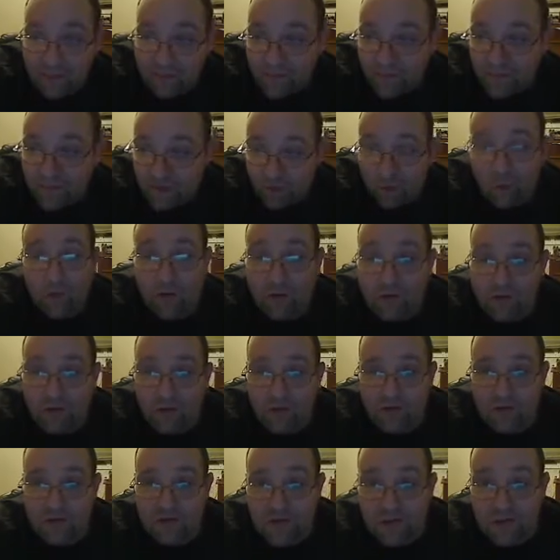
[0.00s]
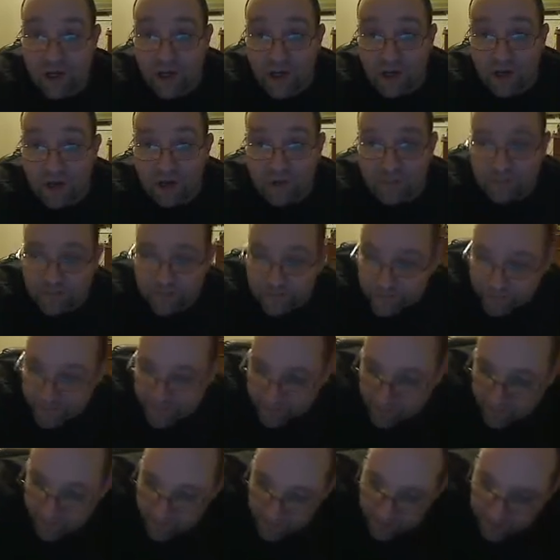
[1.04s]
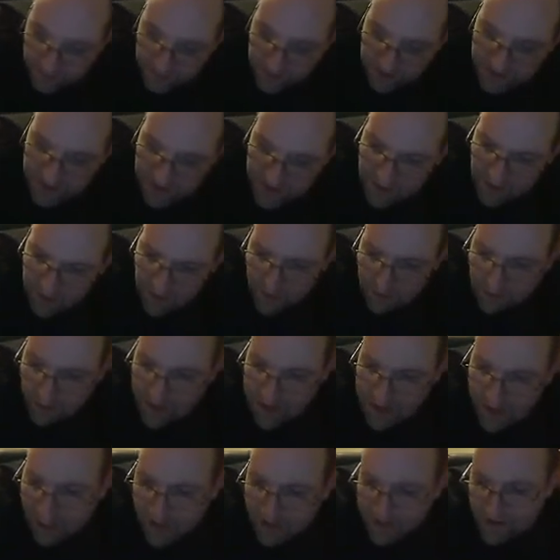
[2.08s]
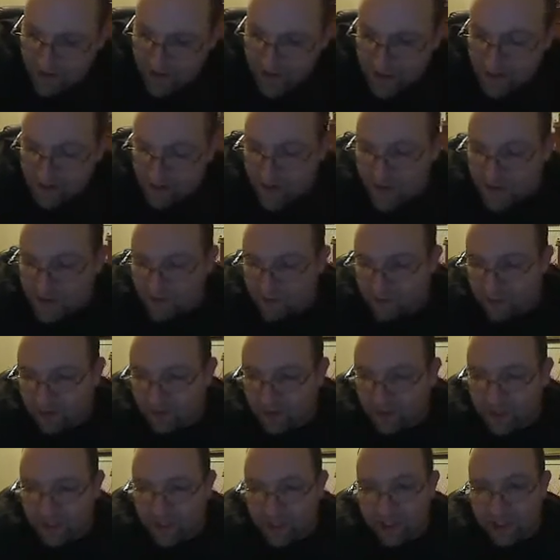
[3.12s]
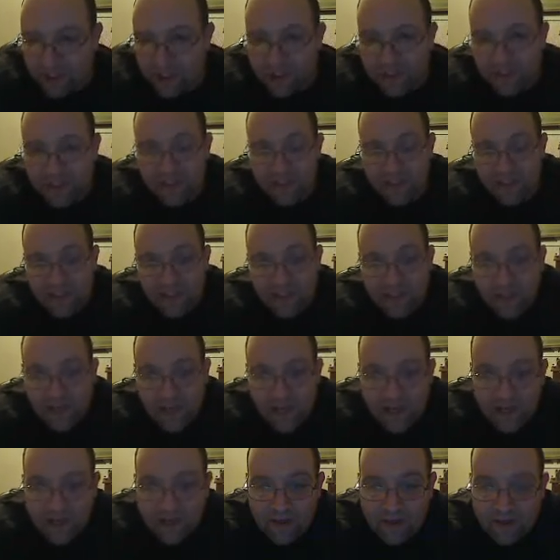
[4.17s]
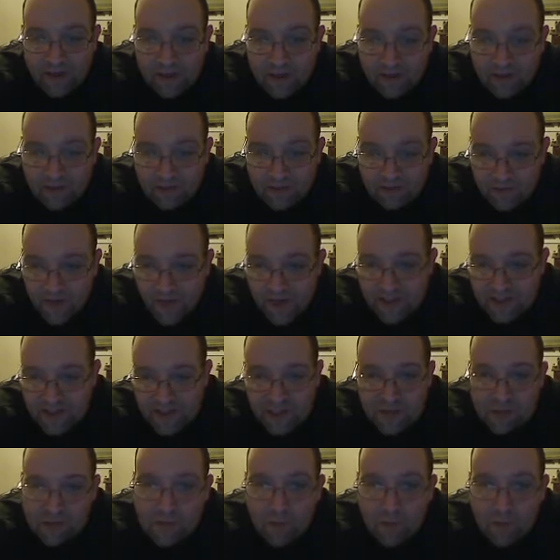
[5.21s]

uh, torque converter shudder. So anyway, we changed the transmission fluid in it and uh, fixed it.